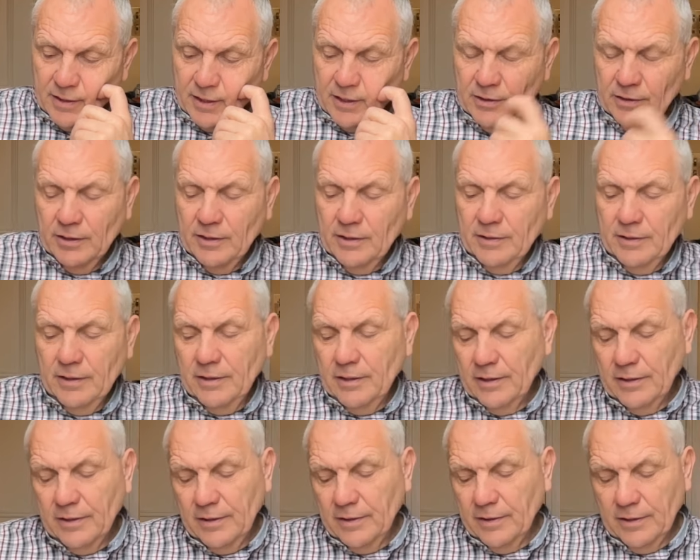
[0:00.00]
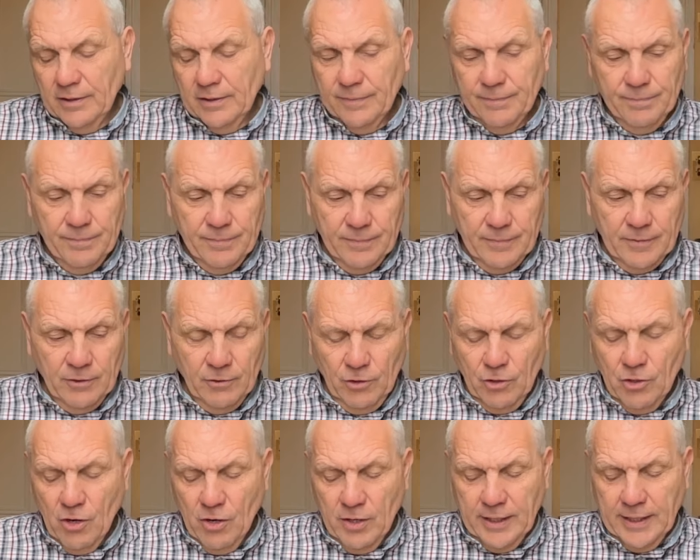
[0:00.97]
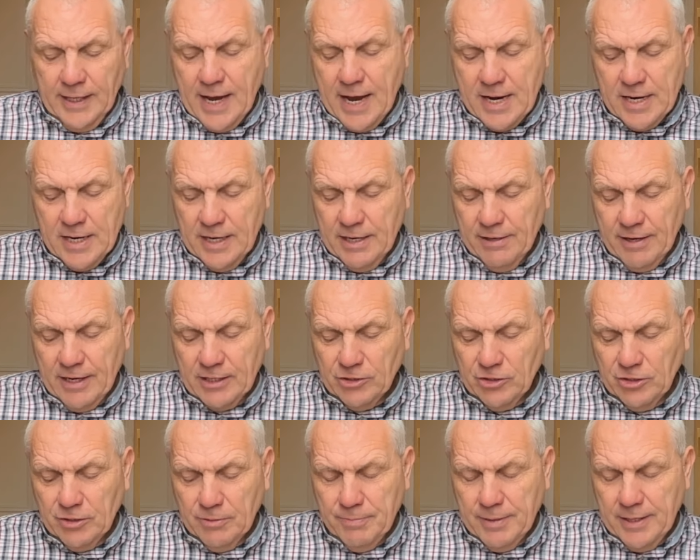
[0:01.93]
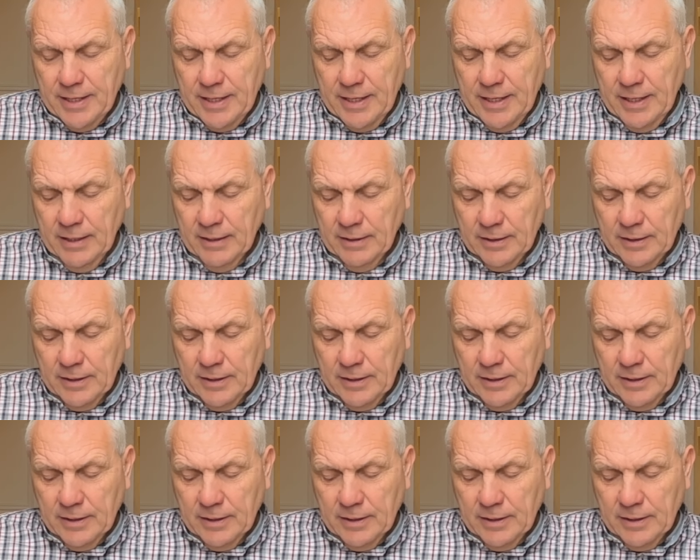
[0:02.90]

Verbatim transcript: And I'm kind of getting there has to be